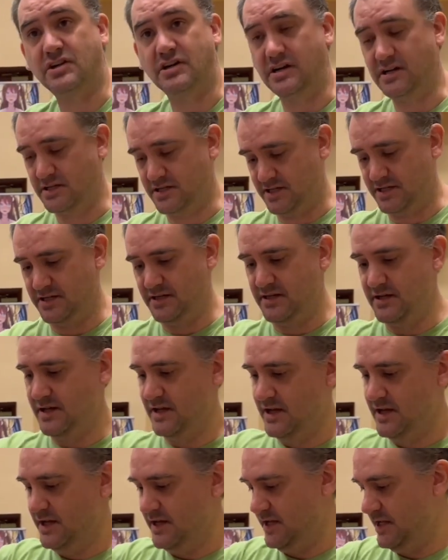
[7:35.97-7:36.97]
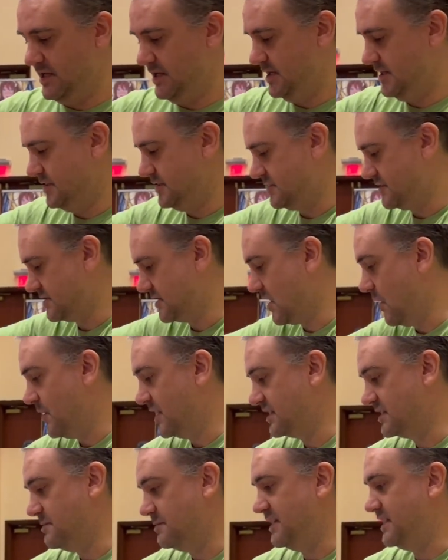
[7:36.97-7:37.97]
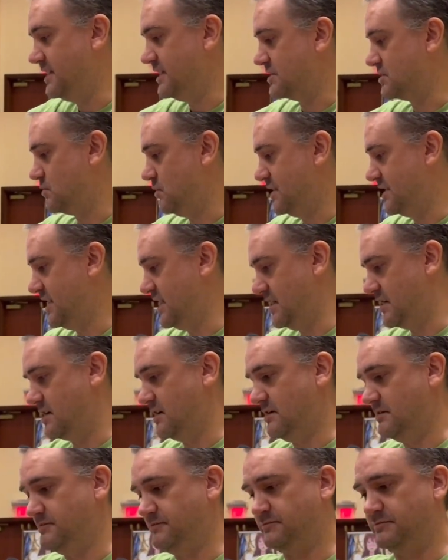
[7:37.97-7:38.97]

shirt is going to be this one here.